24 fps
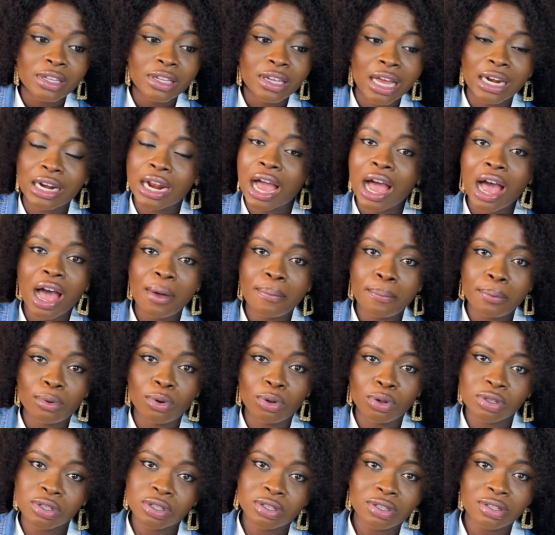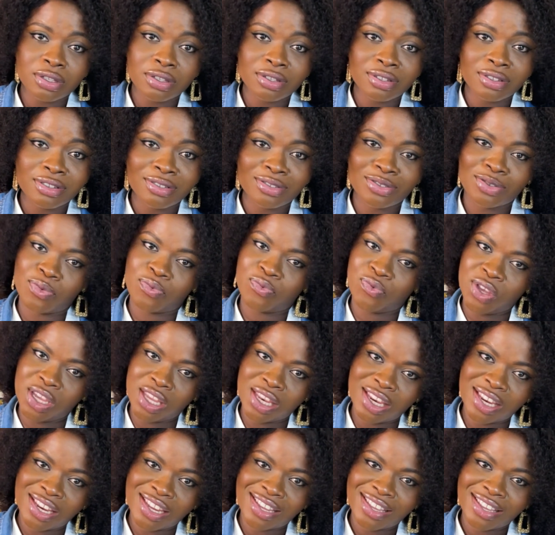an hour plus to
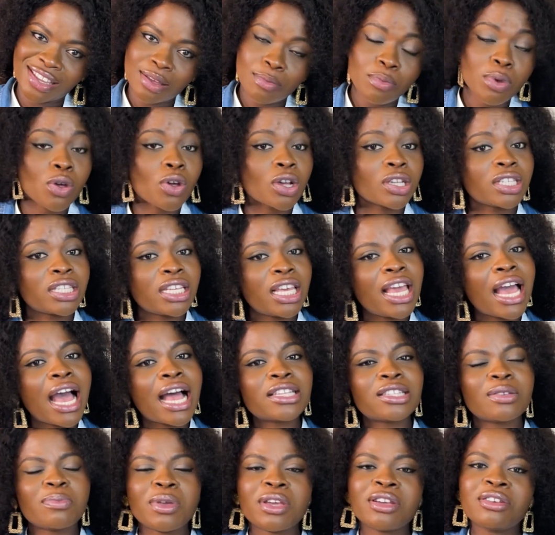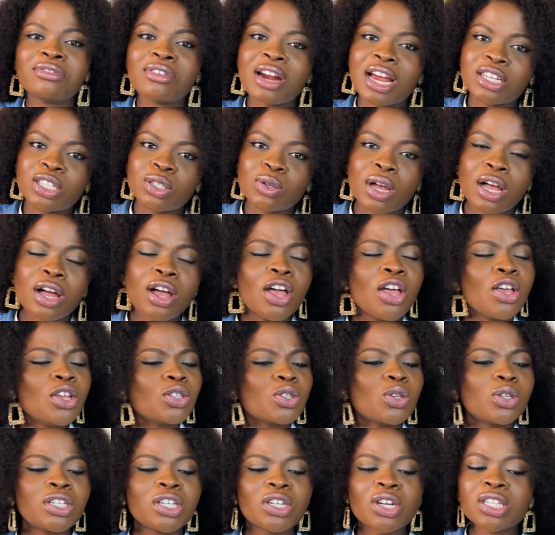feed because it has to be gradual.
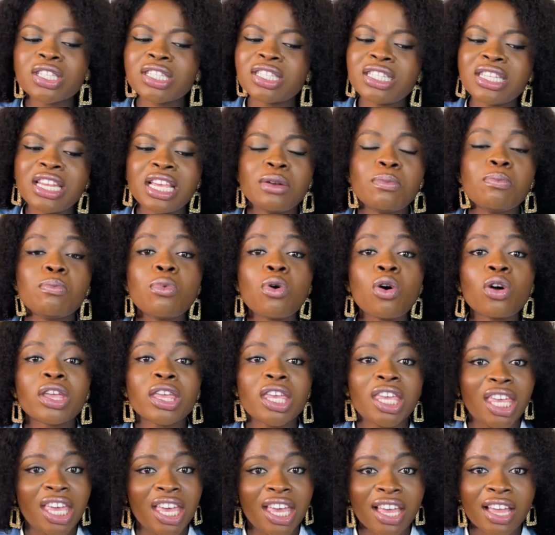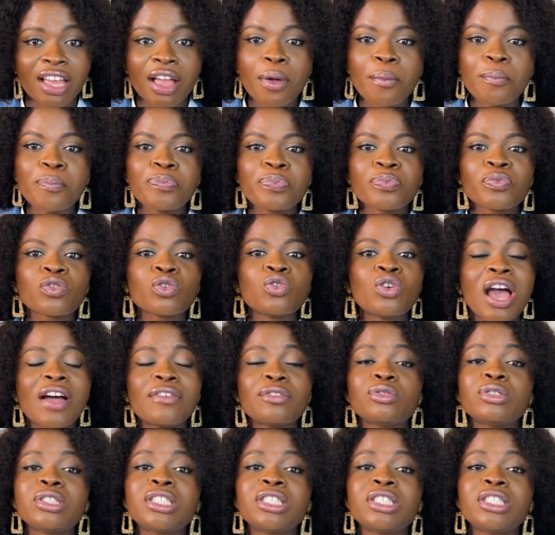So they just need more care. You have to